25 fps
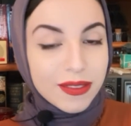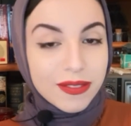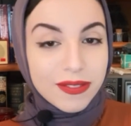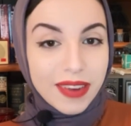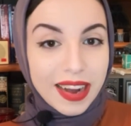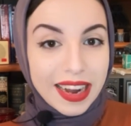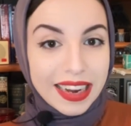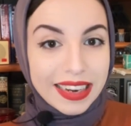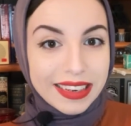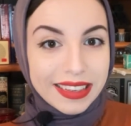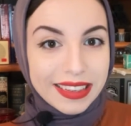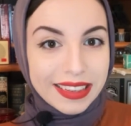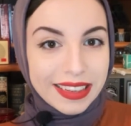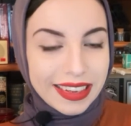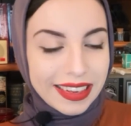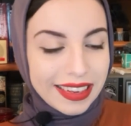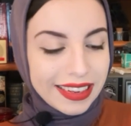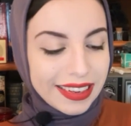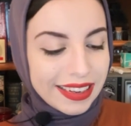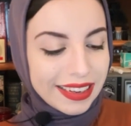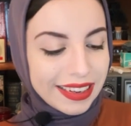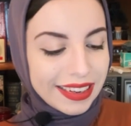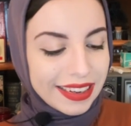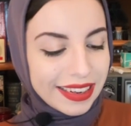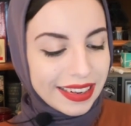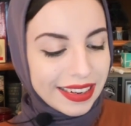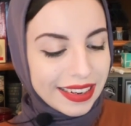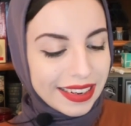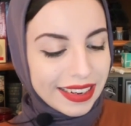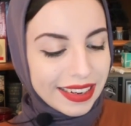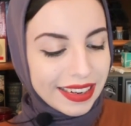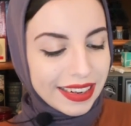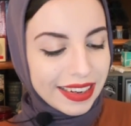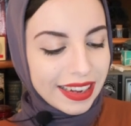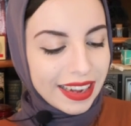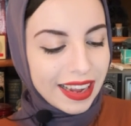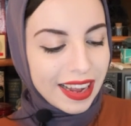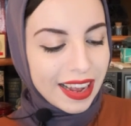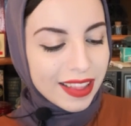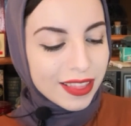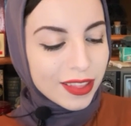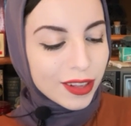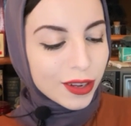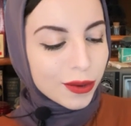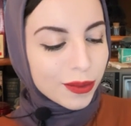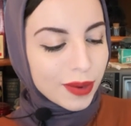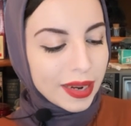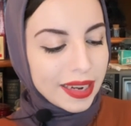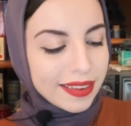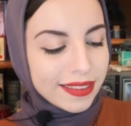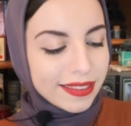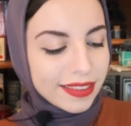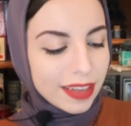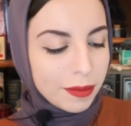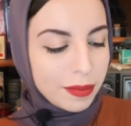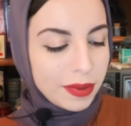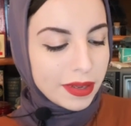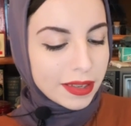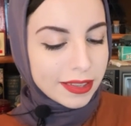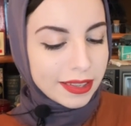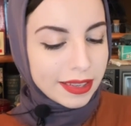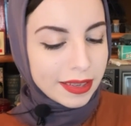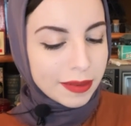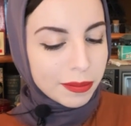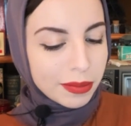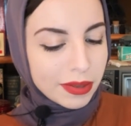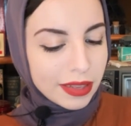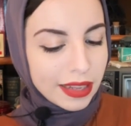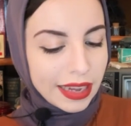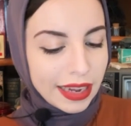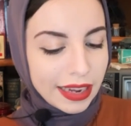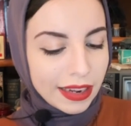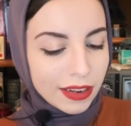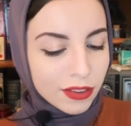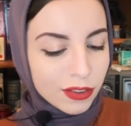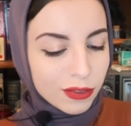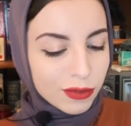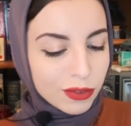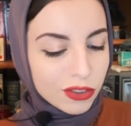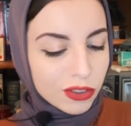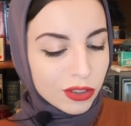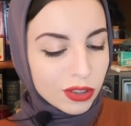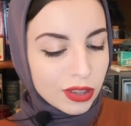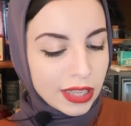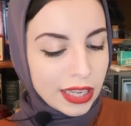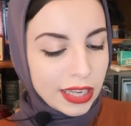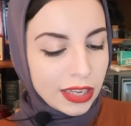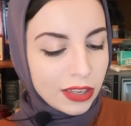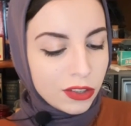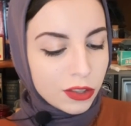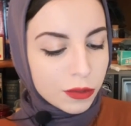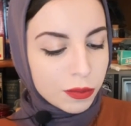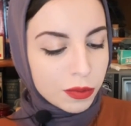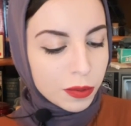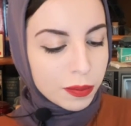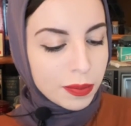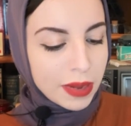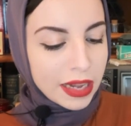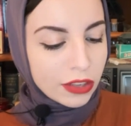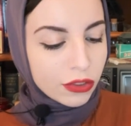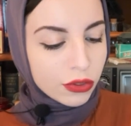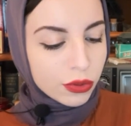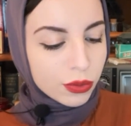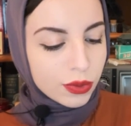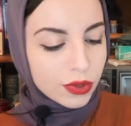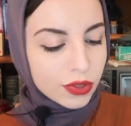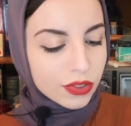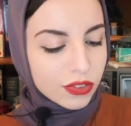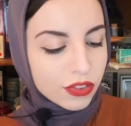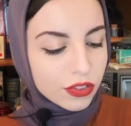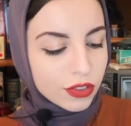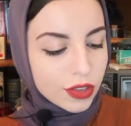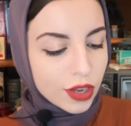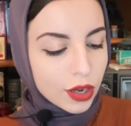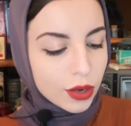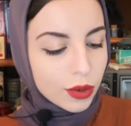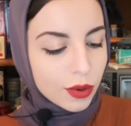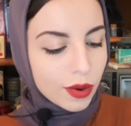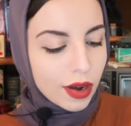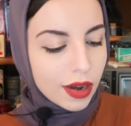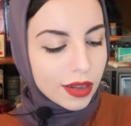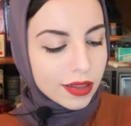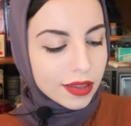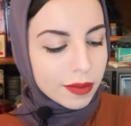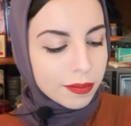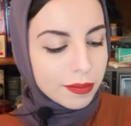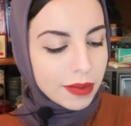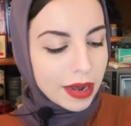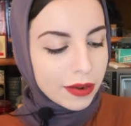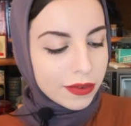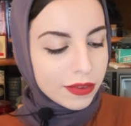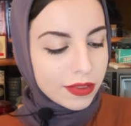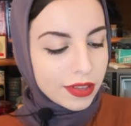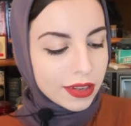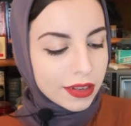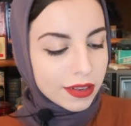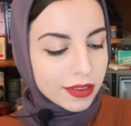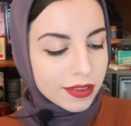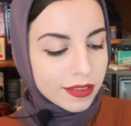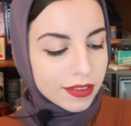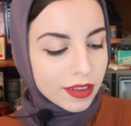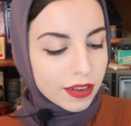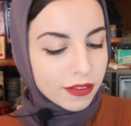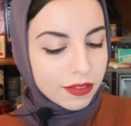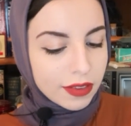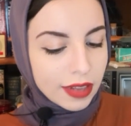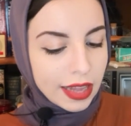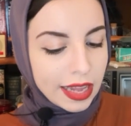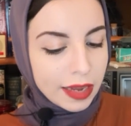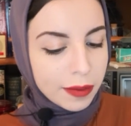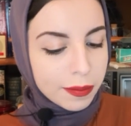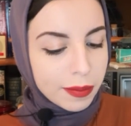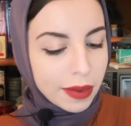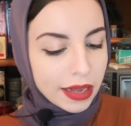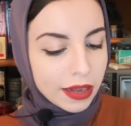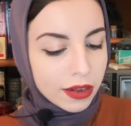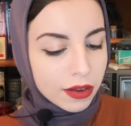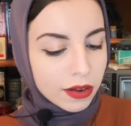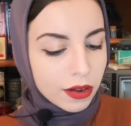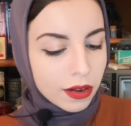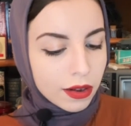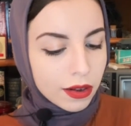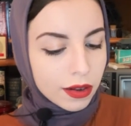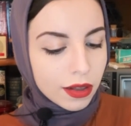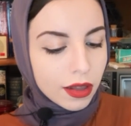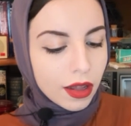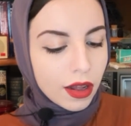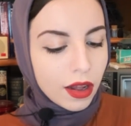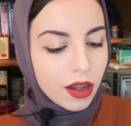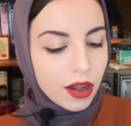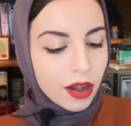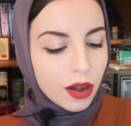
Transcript: Finally, the great Siberian plains which lead to perpetual snow on the mountains of Lake Baikal